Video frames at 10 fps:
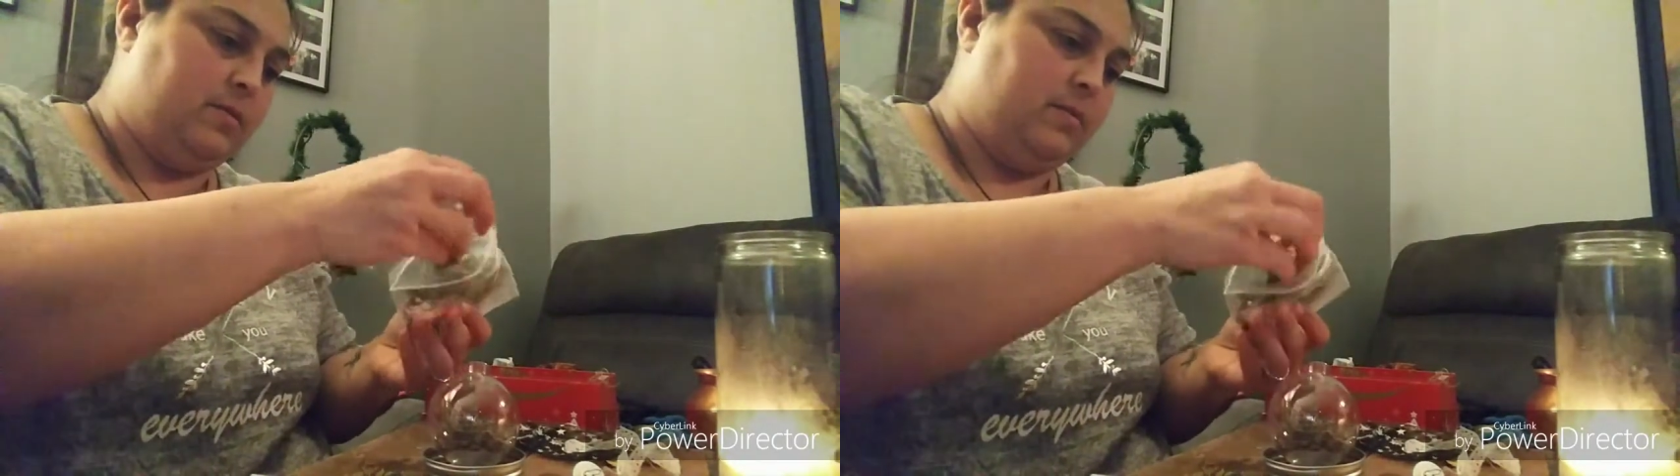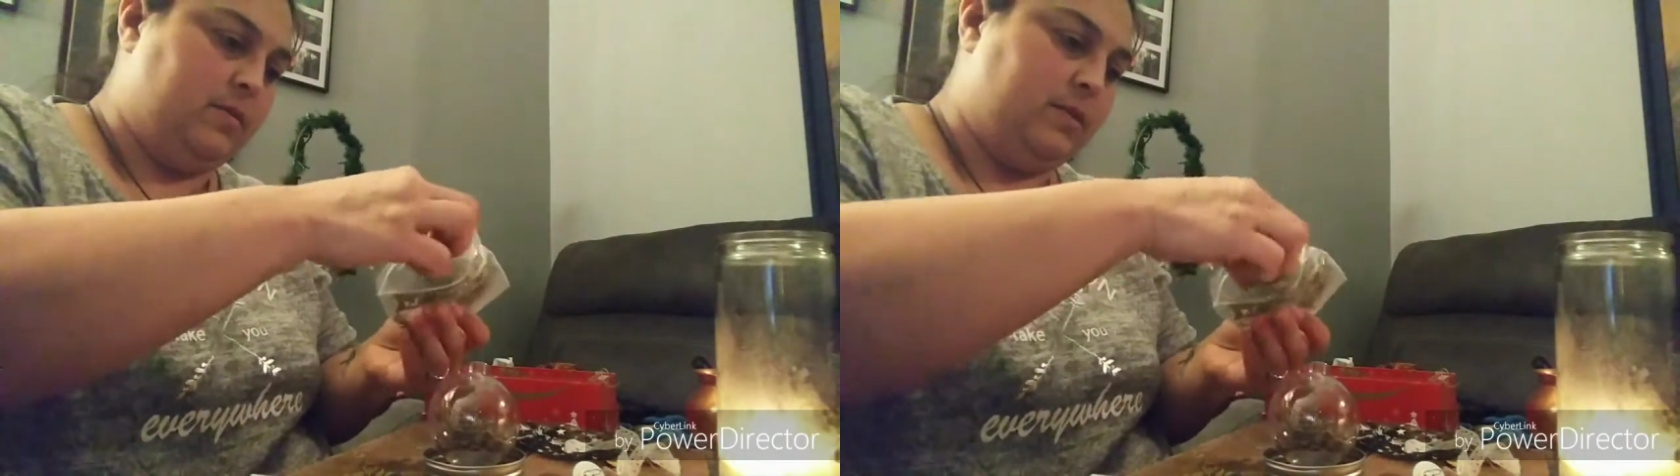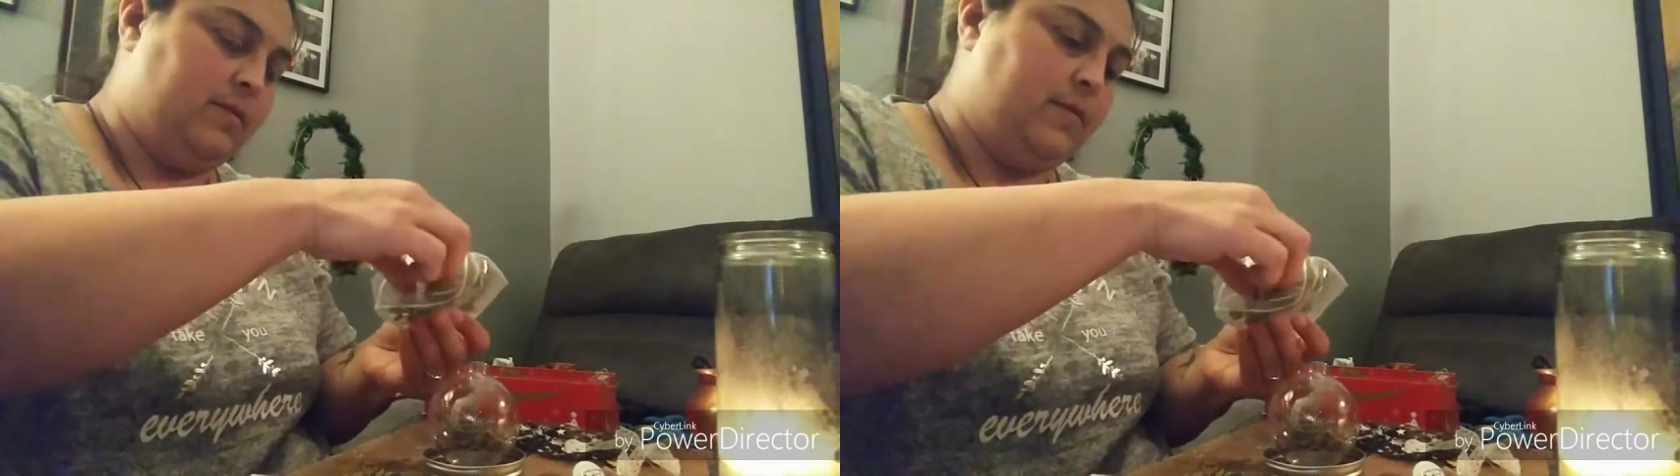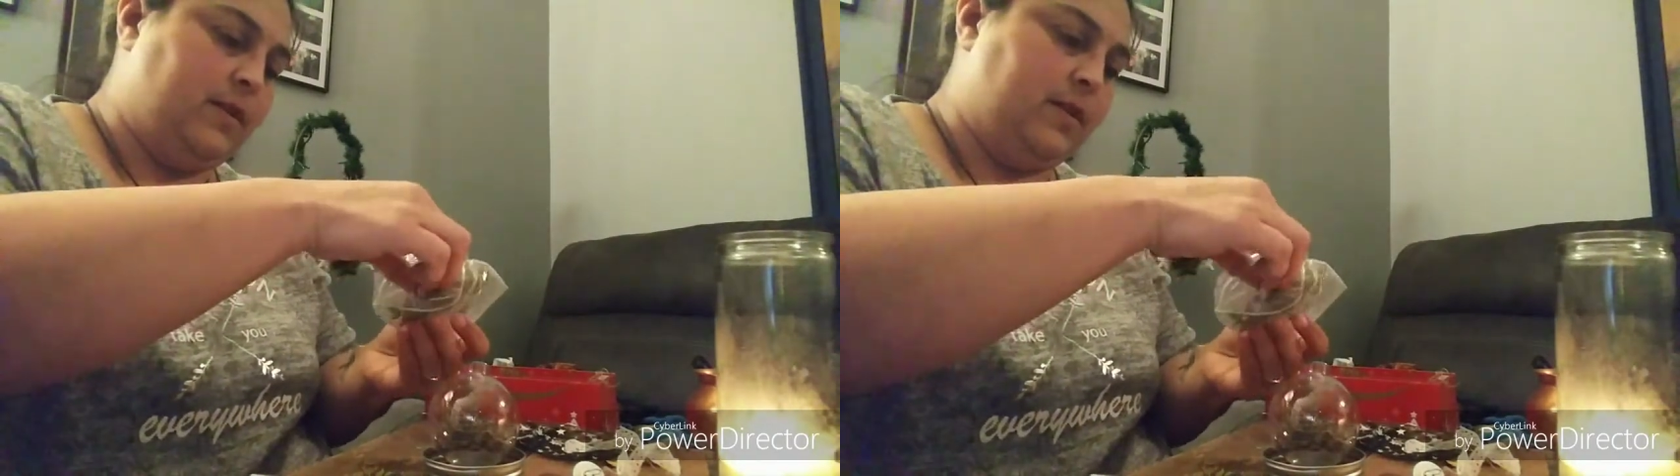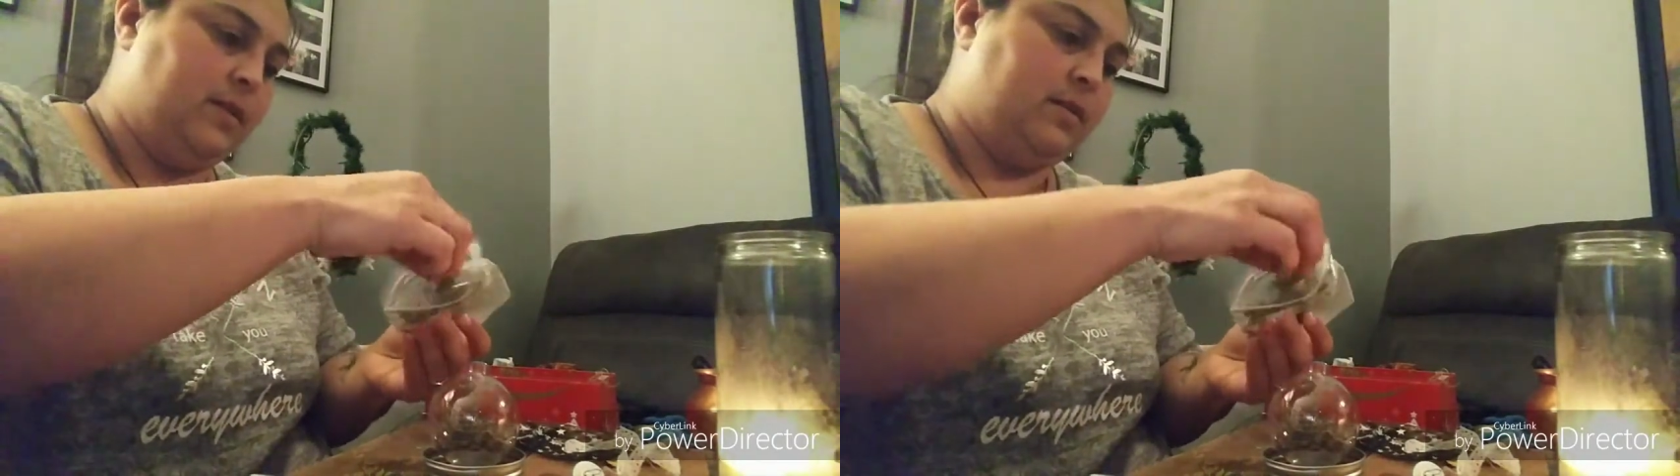let's see if
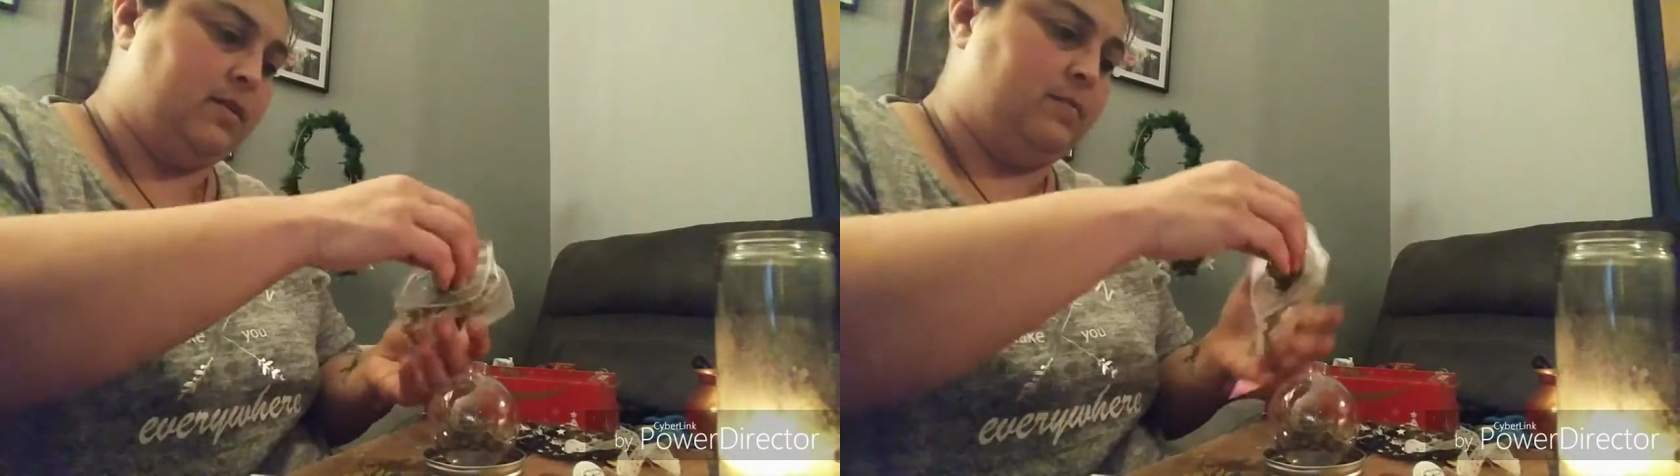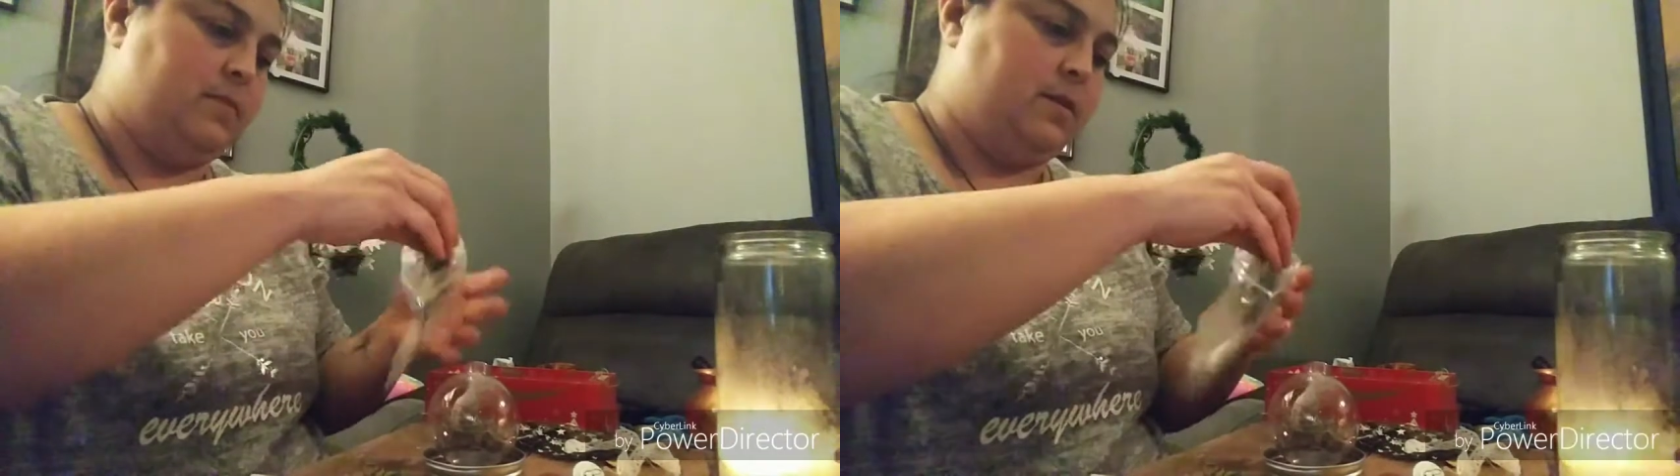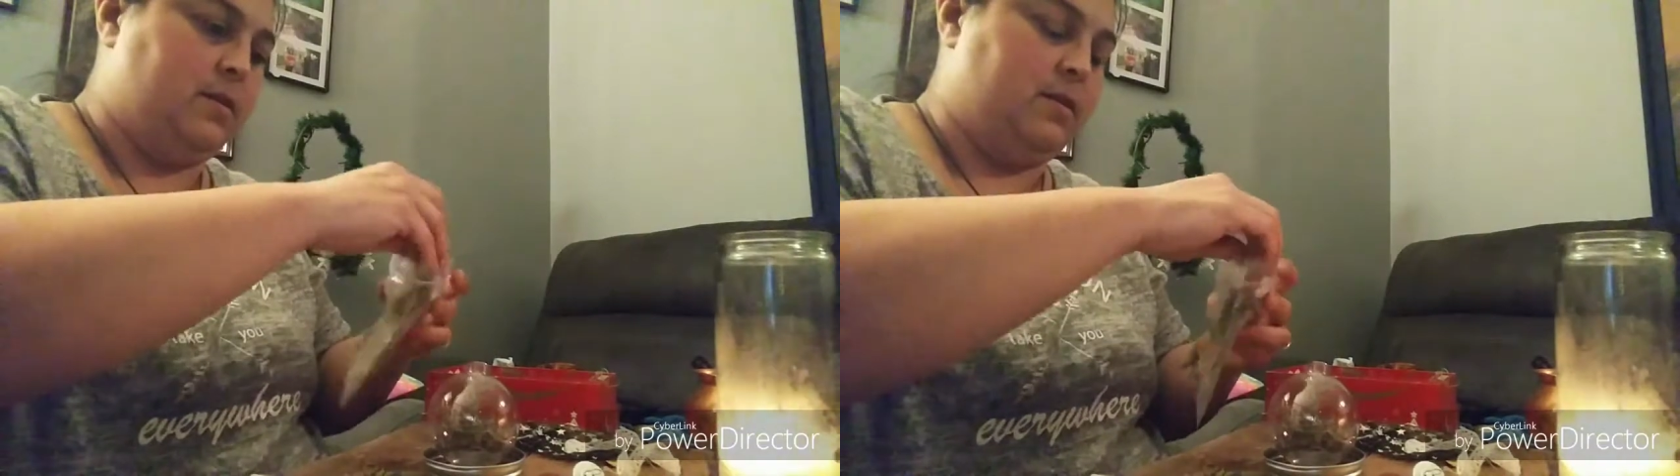I can get some.